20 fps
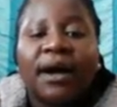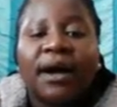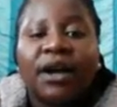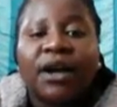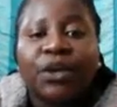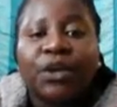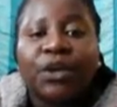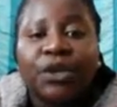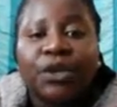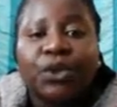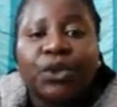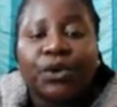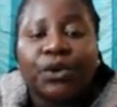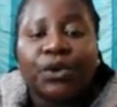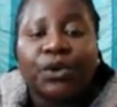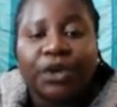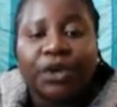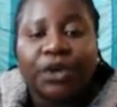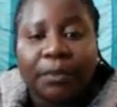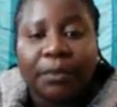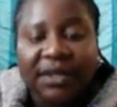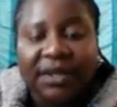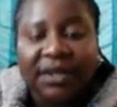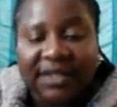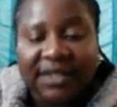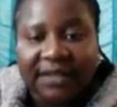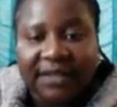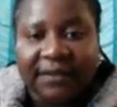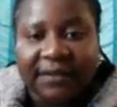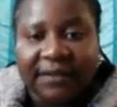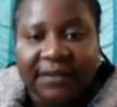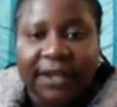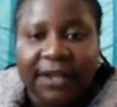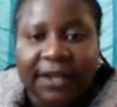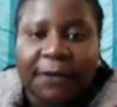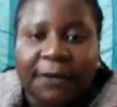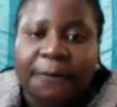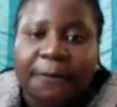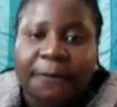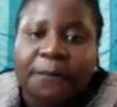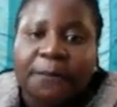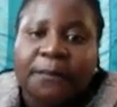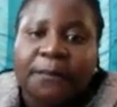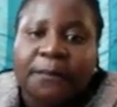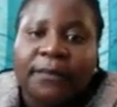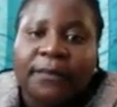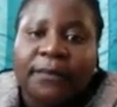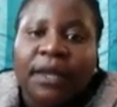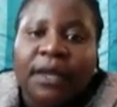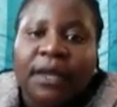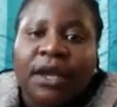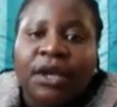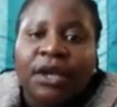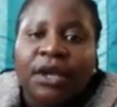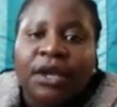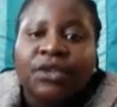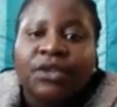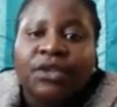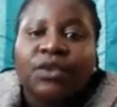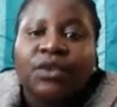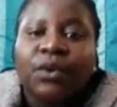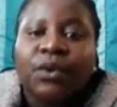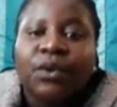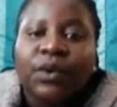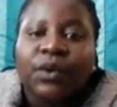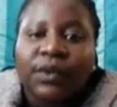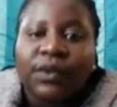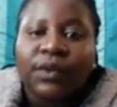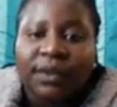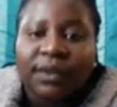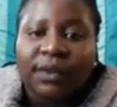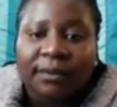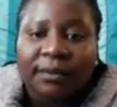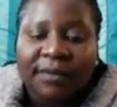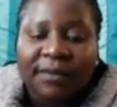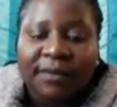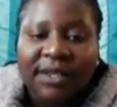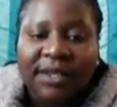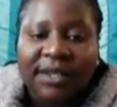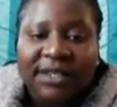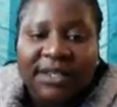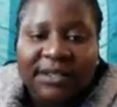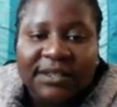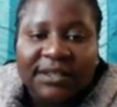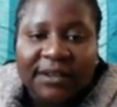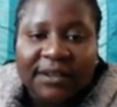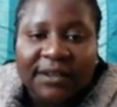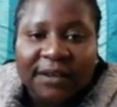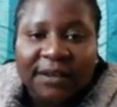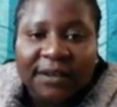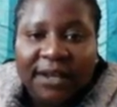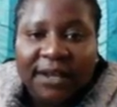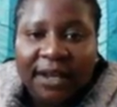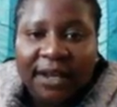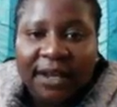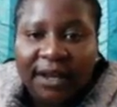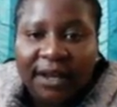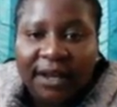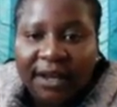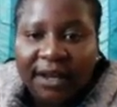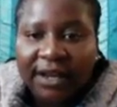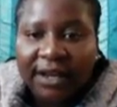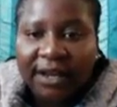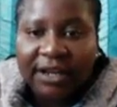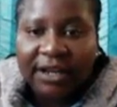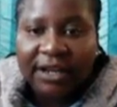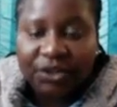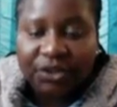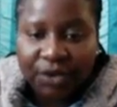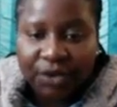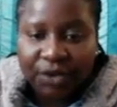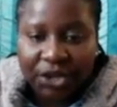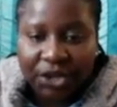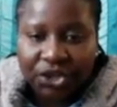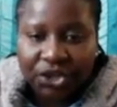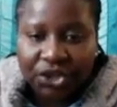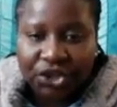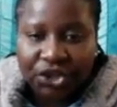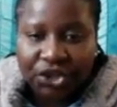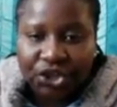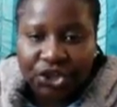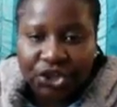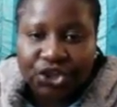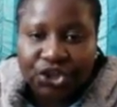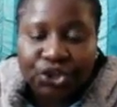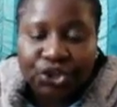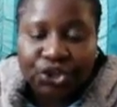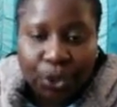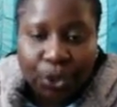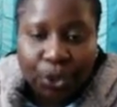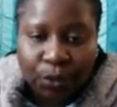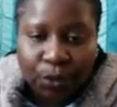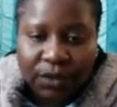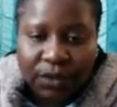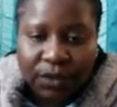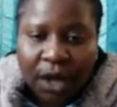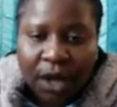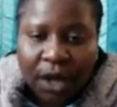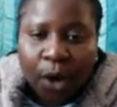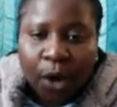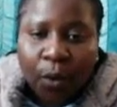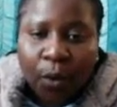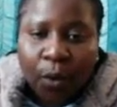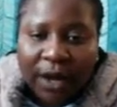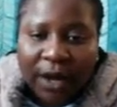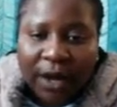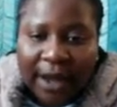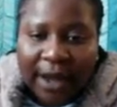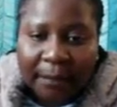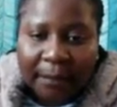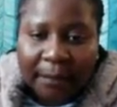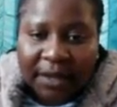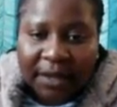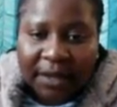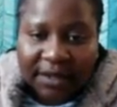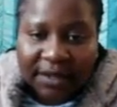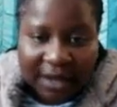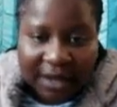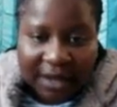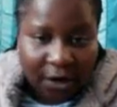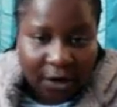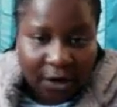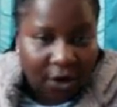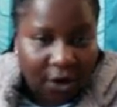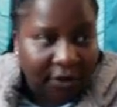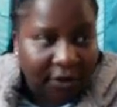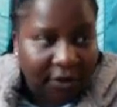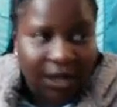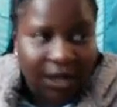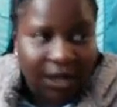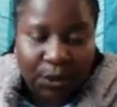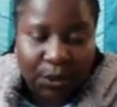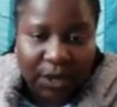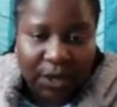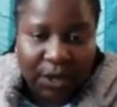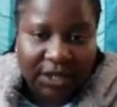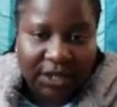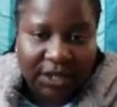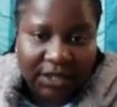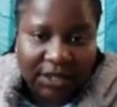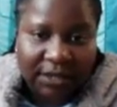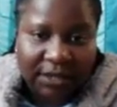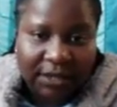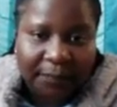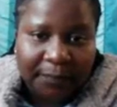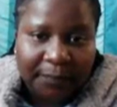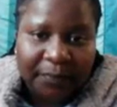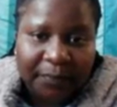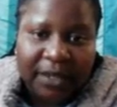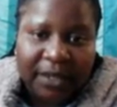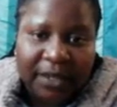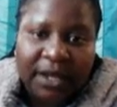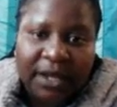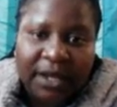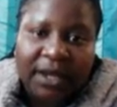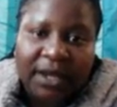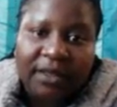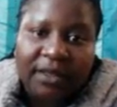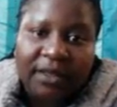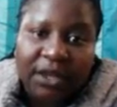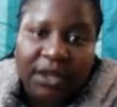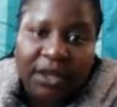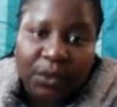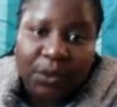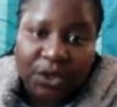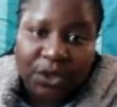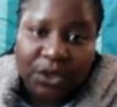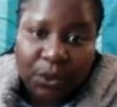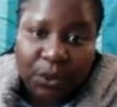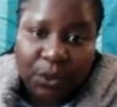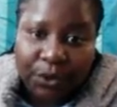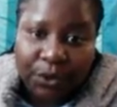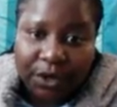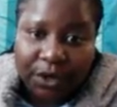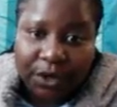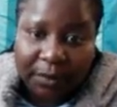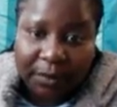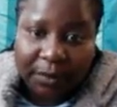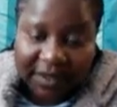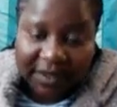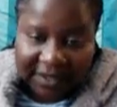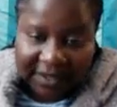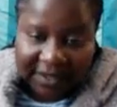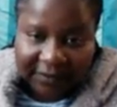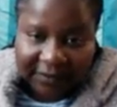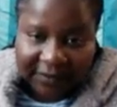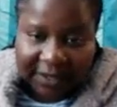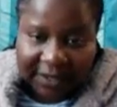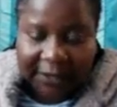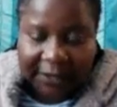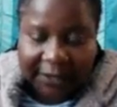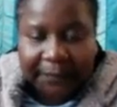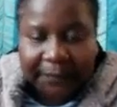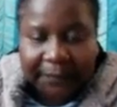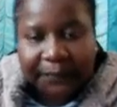equatorial Pacific. So this illustration just shows what happens along the equator in the equatorial Pacific.